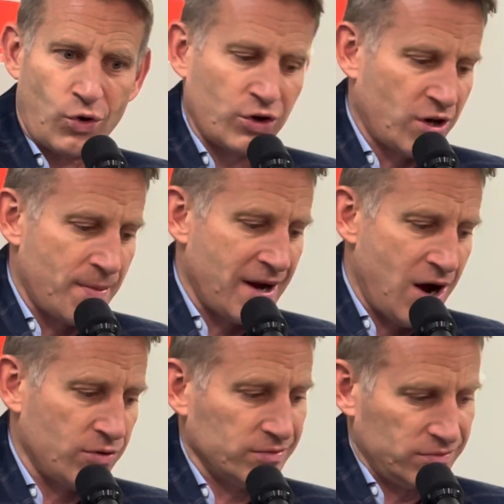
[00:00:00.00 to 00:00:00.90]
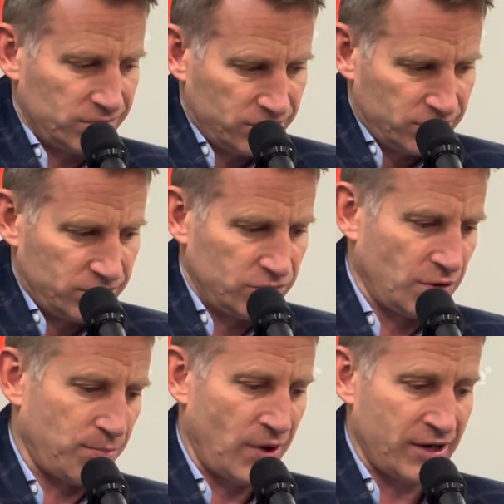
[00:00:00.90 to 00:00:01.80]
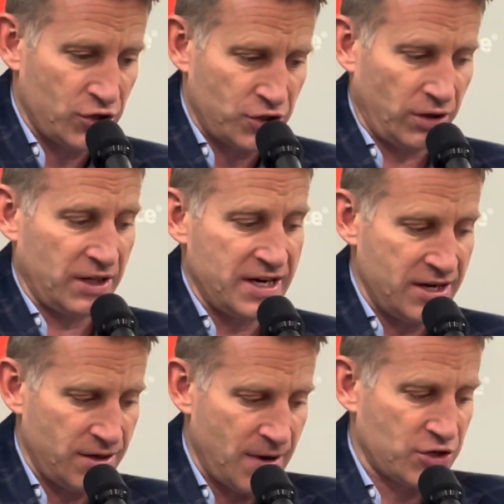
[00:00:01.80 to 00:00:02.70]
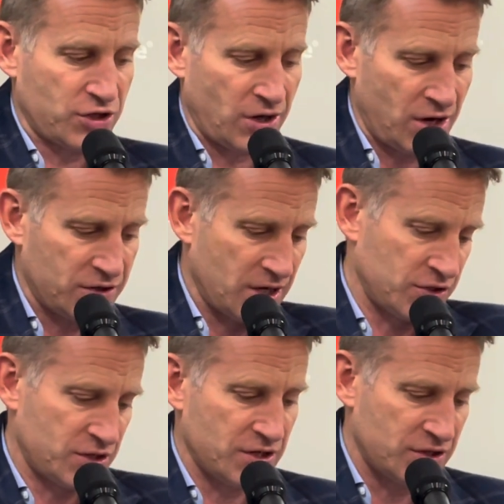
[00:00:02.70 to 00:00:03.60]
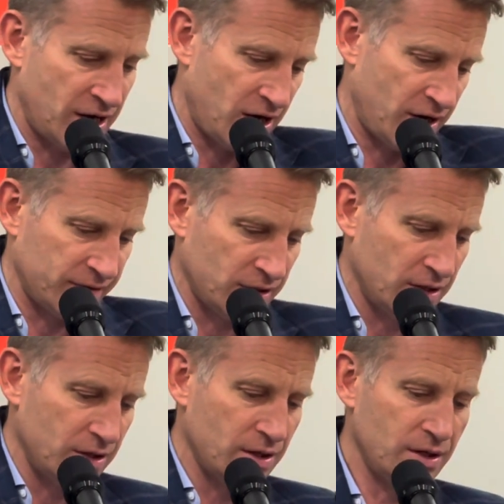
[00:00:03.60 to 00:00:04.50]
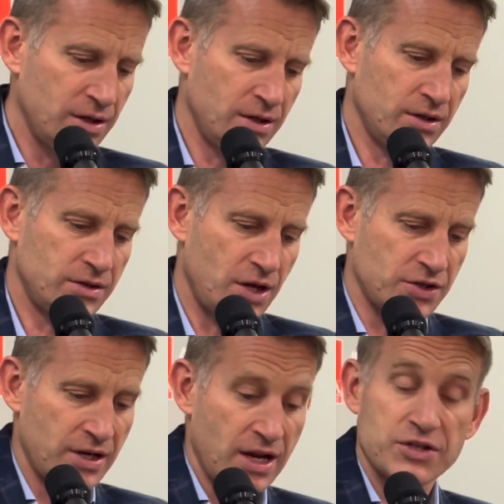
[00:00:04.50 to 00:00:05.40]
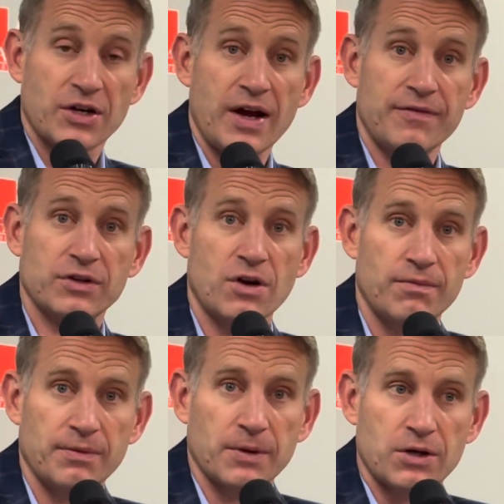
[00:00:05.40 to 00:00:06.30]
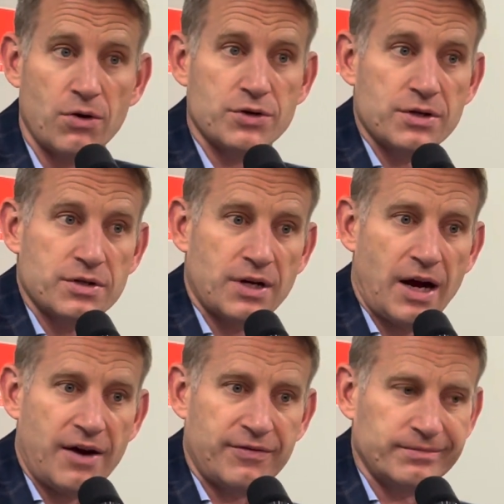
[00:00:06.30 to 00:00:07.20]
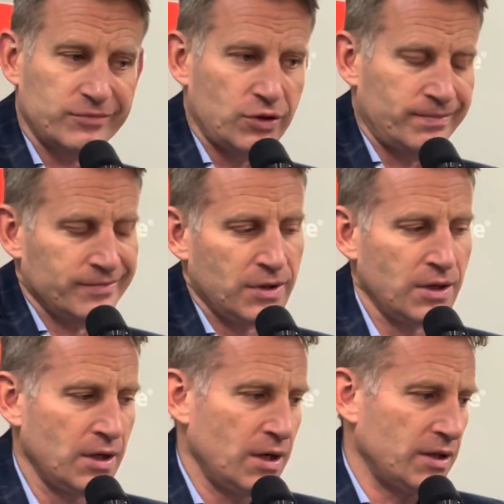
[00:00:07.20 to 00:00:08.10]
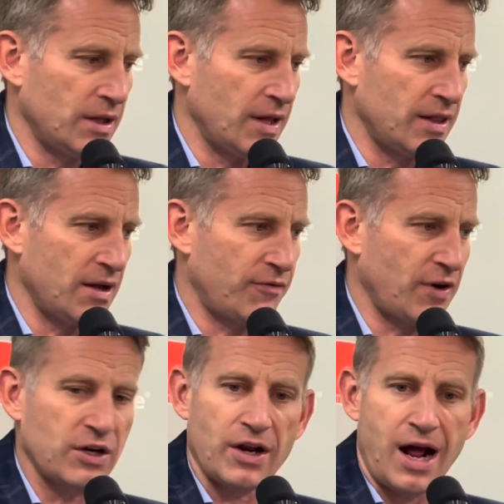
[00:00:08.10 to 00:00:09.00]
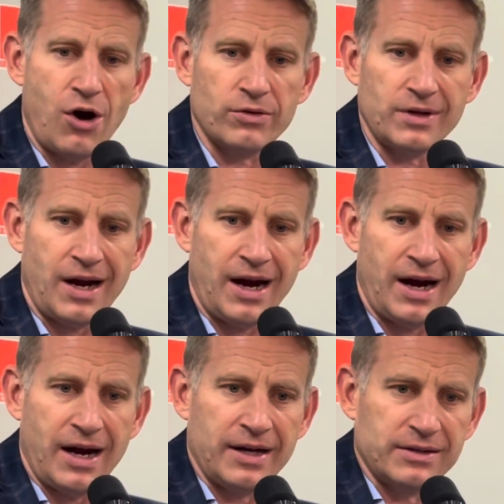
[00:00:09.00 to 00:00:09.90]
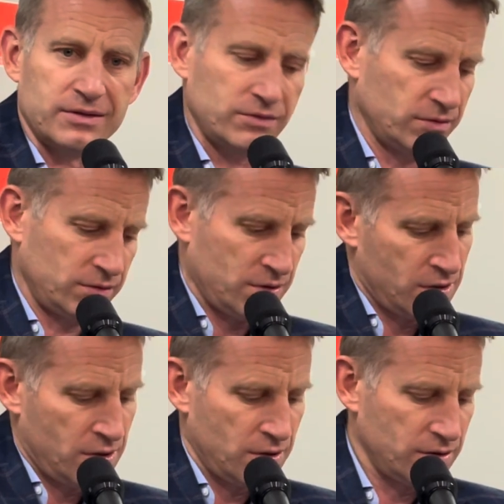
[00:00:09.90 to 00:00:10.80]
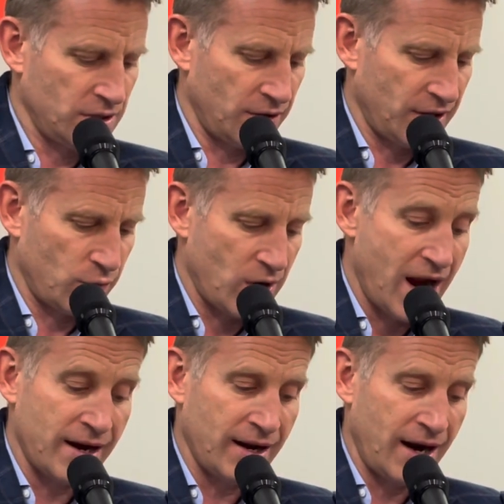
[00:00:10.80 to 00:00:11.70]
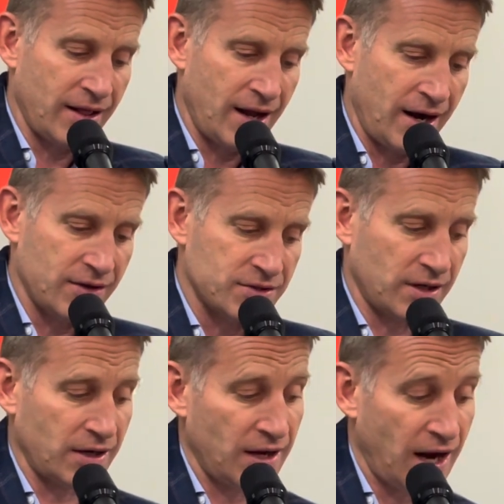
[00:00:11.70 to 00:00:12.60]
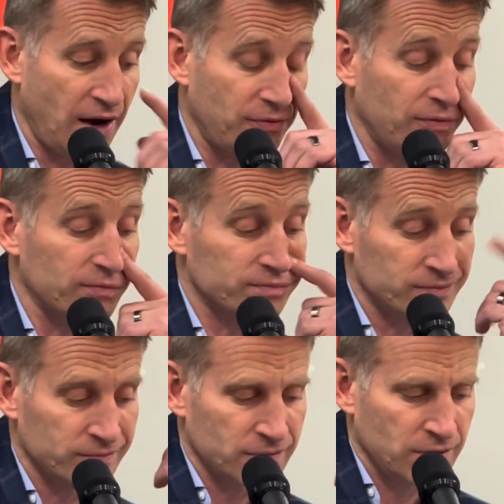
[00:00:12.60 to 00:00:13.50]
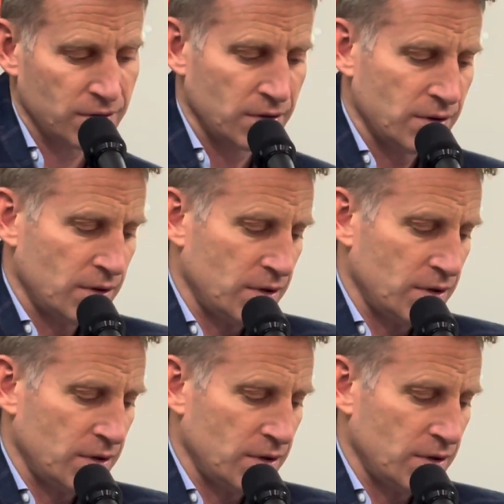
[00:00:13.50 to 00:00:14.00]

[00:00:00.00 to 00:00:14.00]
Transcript: we're coming out, the players are leading to make sure our intensity's there and doesn't necessarily have to come from the coaching staff. So they figured it out. I didn't think we had it out of the second half.